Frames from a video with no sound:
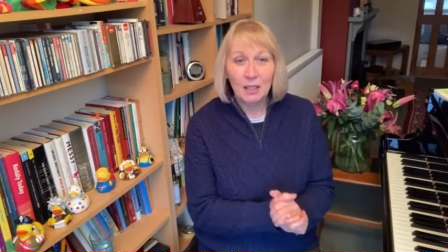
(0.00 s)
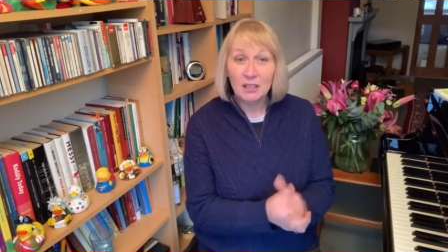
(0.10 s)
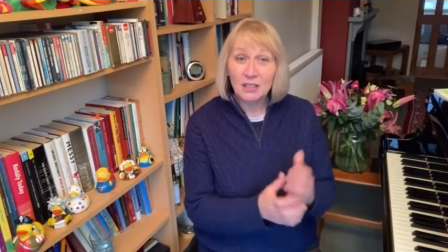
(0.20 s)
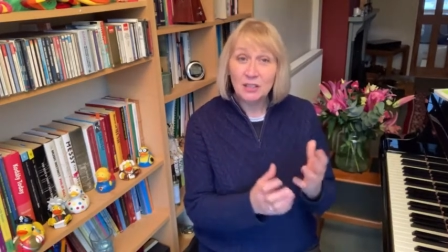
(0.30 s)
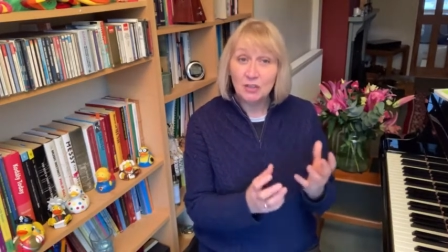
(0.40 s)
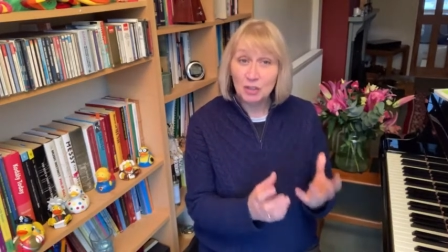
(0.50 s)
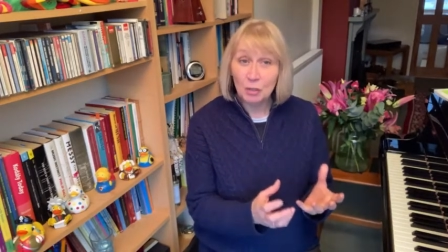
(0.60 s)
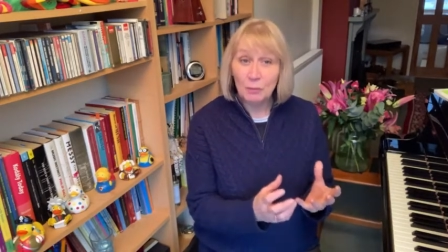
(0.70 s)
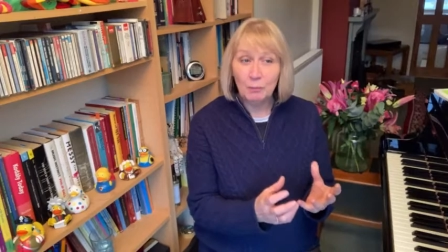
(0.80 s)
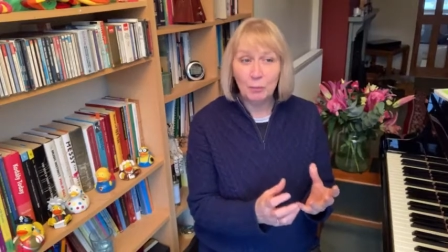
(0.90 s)
I think it's
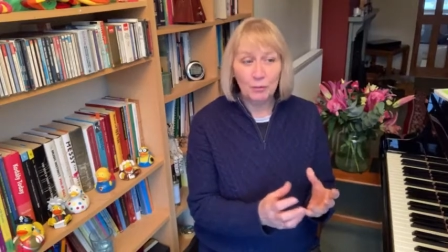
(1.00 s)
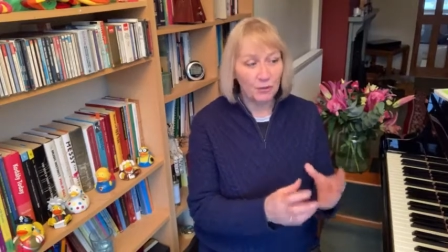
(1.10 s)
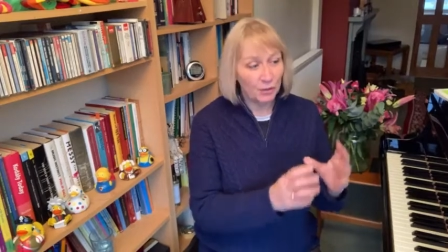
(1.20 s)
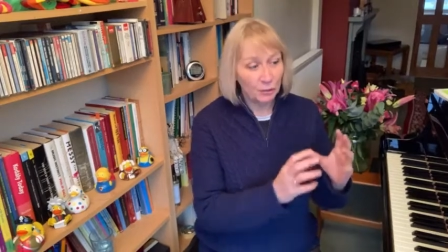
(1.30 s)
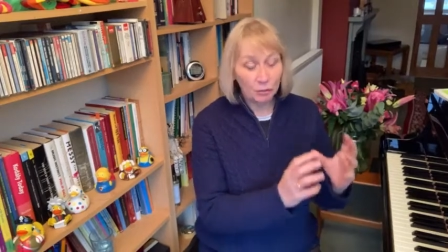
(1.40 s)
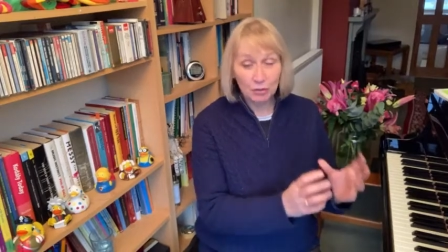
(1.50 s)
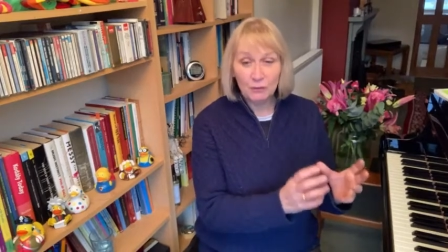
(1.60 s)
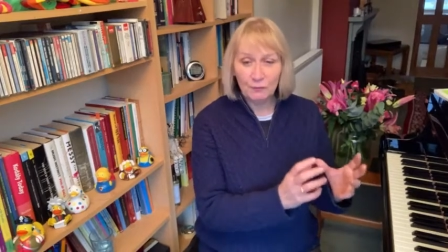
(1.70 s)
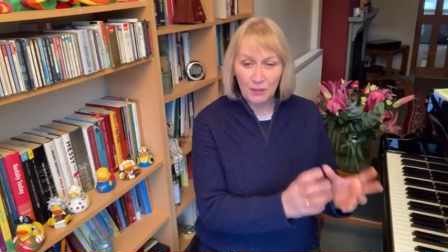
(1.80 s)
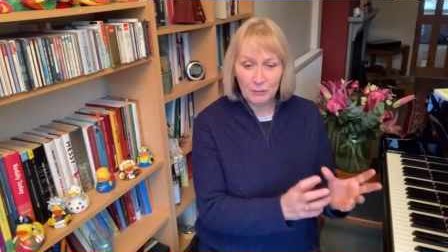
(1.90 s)
so important that not
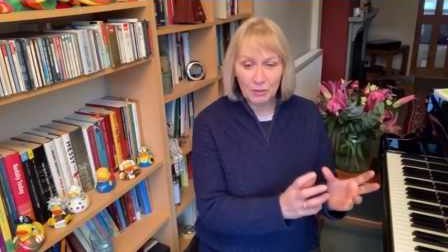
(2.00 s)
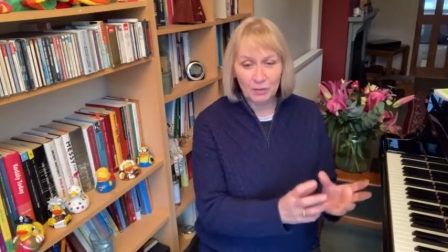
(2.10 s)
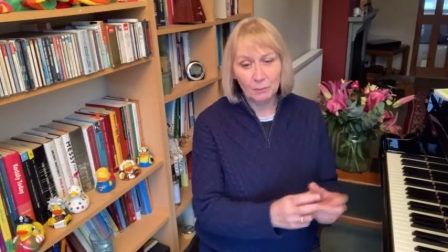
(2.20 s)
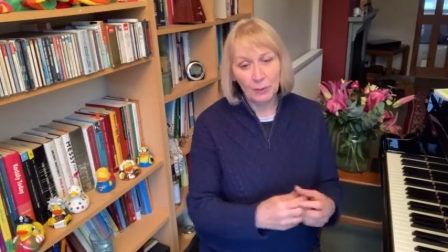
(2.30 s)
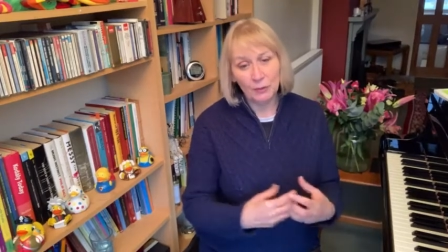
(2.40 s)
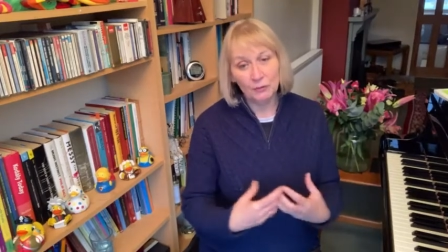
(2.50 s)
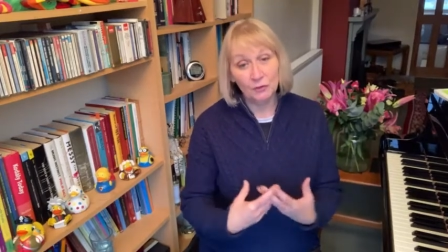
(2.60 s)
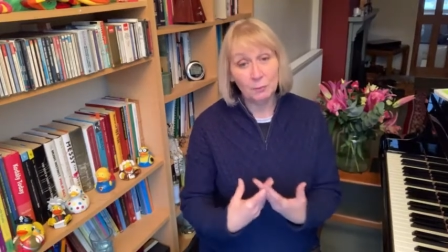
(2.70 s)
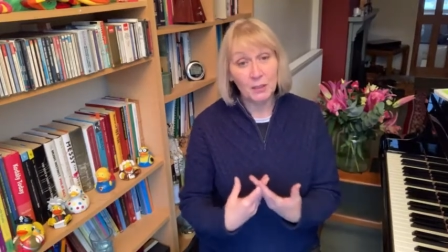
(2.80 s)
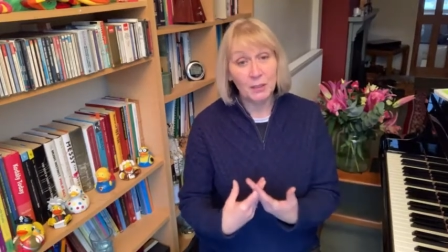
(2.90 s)
just female
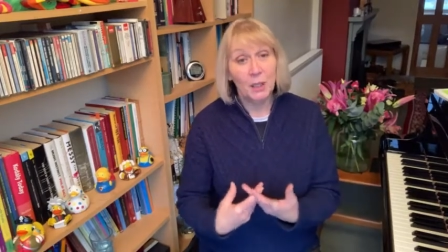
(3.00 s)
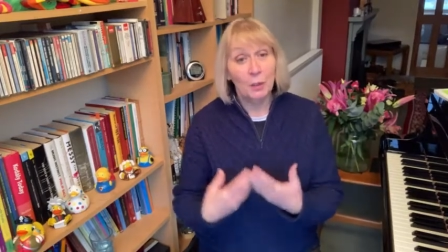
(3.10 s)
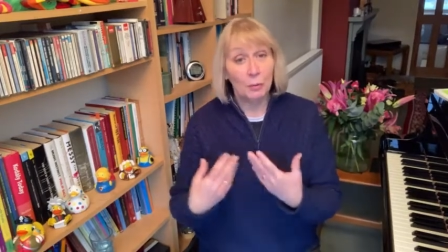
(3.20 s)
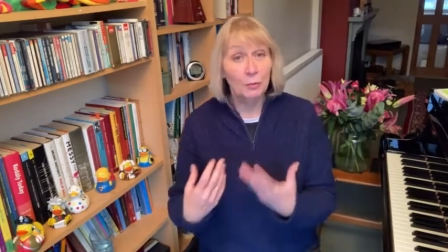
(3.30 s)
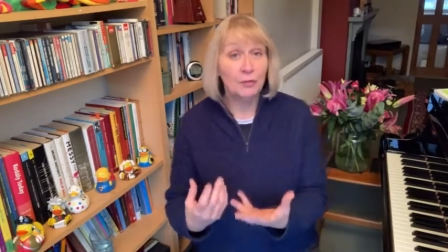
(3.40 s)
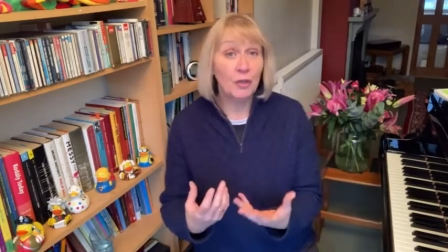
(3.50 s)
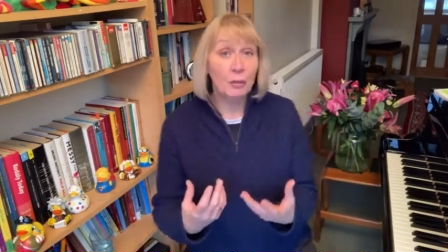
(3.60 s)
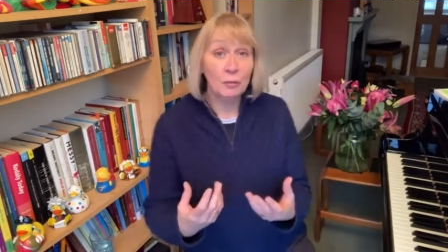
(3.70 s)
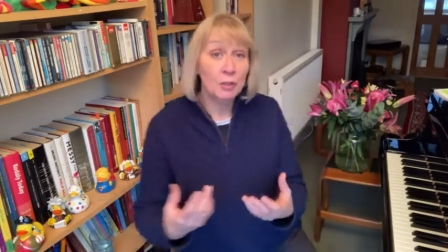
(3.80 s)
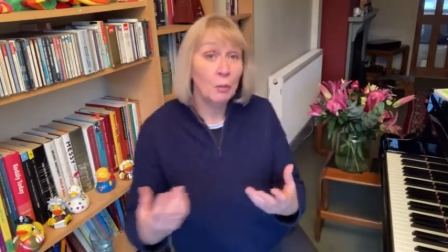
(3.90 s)
composers, but
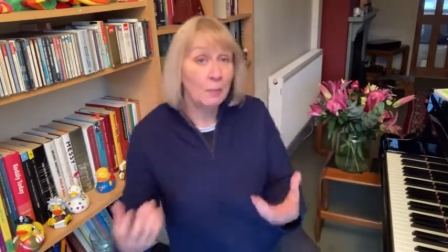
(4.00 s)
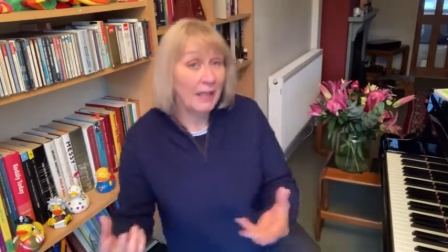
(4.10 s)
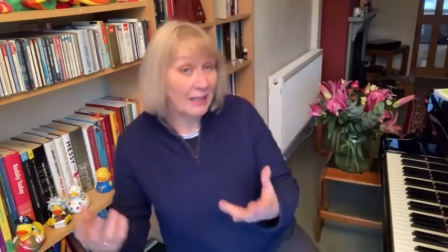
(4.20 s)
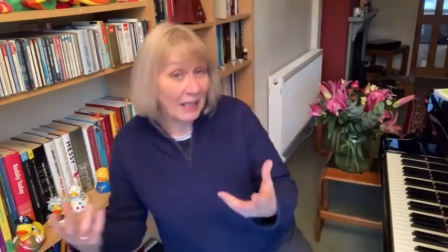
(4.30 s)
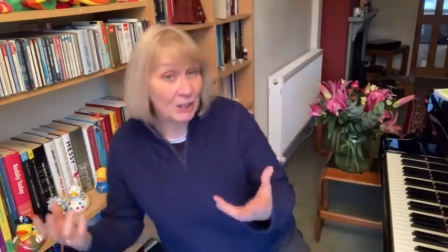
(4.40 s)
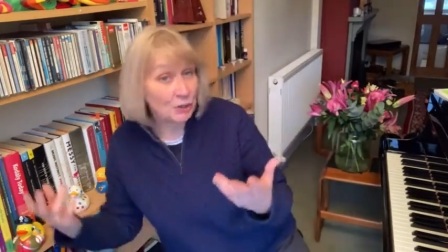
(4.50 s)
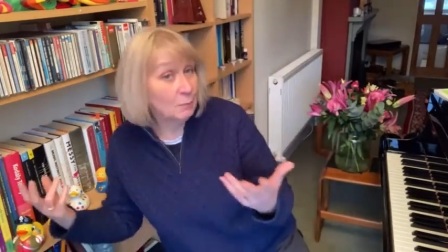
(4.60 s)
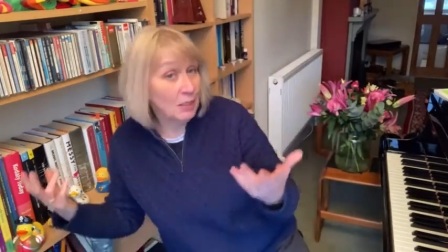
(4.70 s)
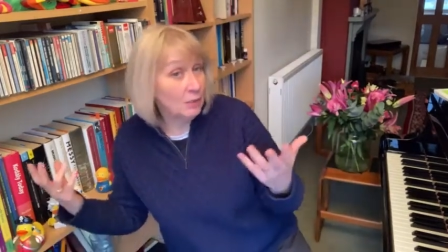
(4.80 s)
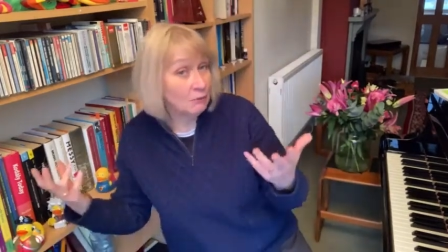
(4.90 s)
also, you know, black,
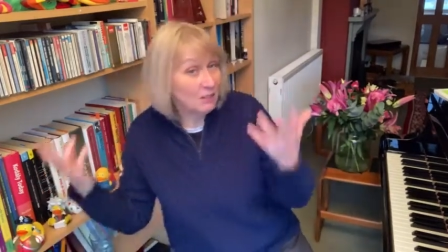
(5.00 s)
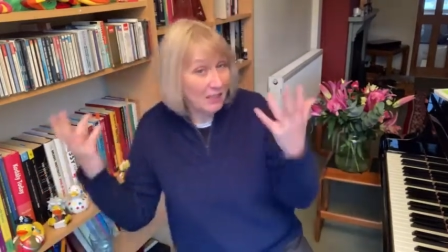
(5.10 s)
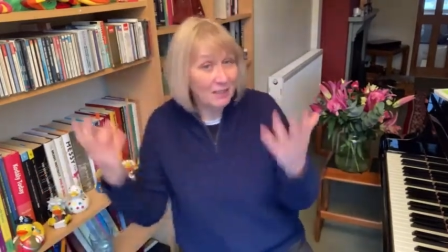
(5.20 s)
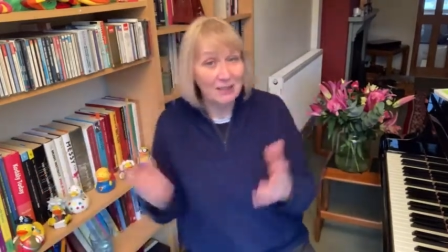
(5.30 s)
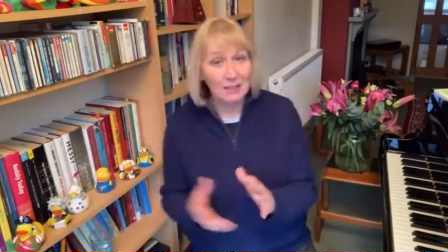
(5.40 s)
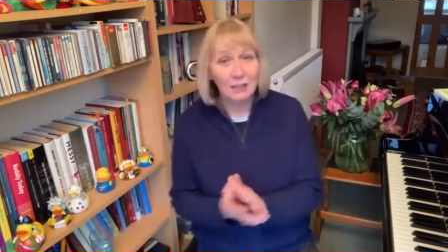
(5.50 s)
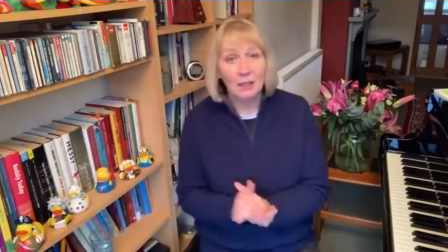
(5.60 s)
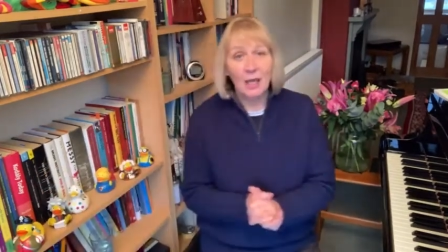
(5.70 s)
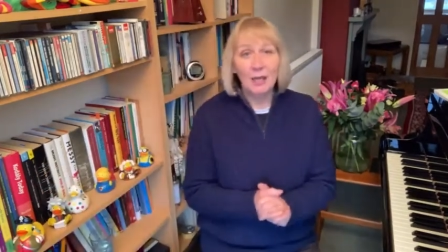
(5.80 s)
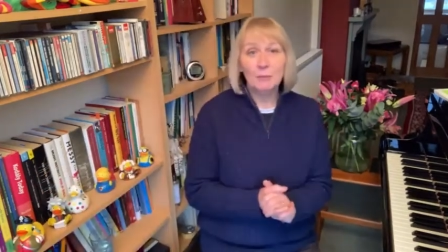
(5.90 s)
Asian, minority ethnic
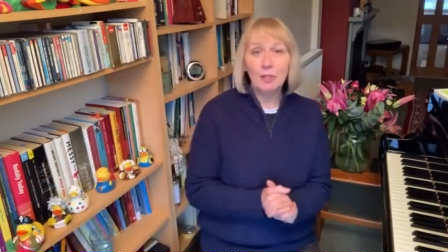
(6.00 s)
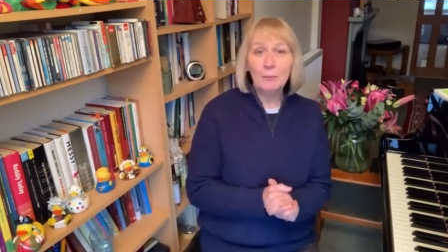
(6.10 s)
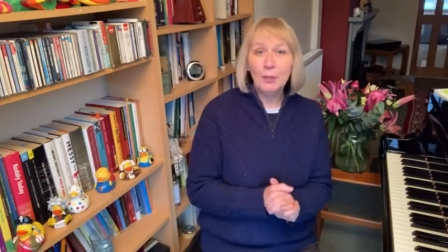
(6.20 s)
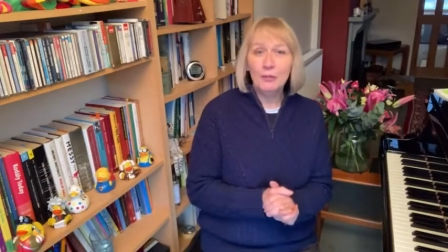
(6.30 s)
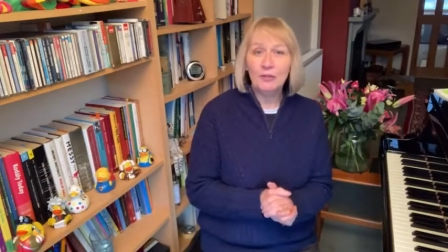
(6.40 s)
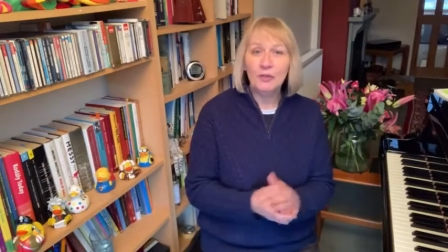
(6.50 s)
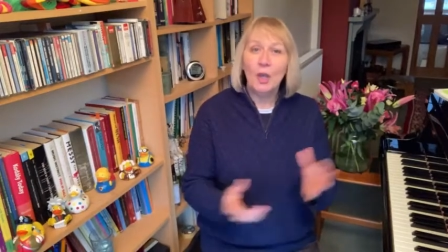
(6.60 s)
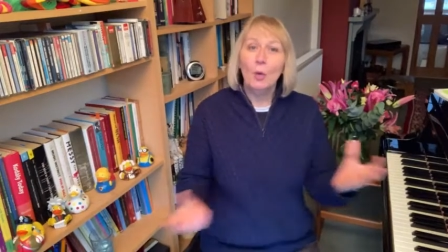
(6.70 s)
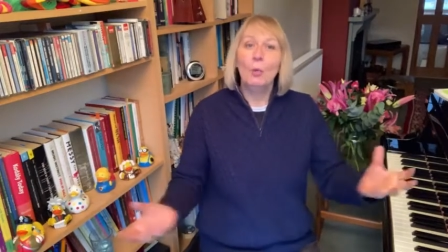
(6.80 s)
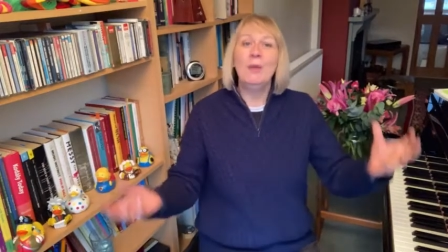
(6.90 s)
composers,